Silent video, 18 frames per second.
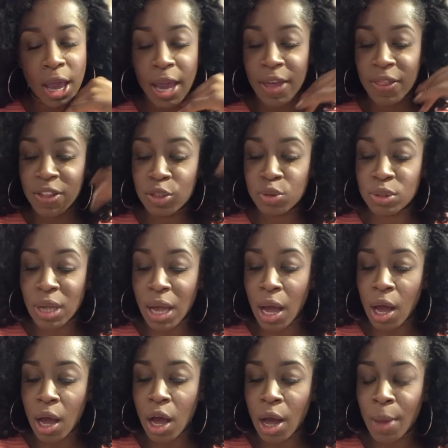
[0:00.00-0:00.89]
And this was
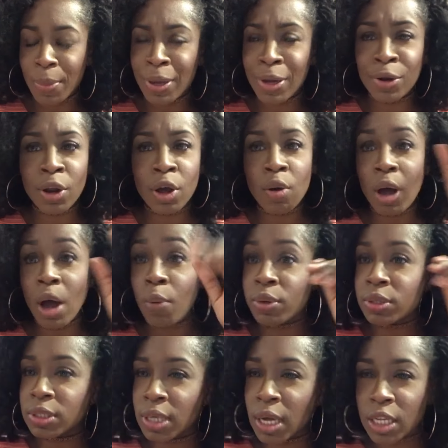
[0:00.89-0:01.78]
IHOP. And no, I
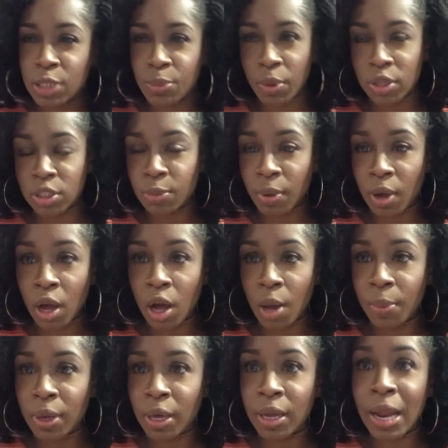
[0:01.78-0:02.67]
was not sponsored by
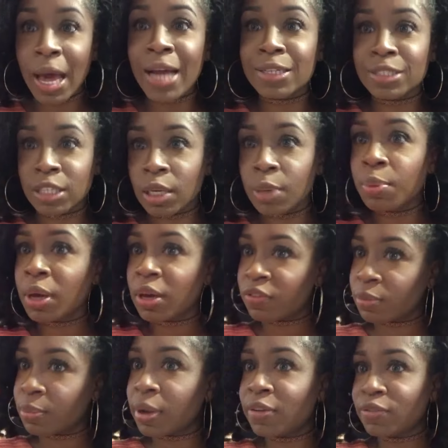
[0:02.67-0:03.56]
IHOP, and I did
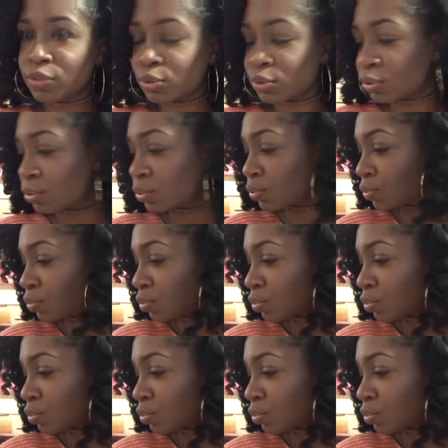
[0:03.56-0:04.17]
pay for my food.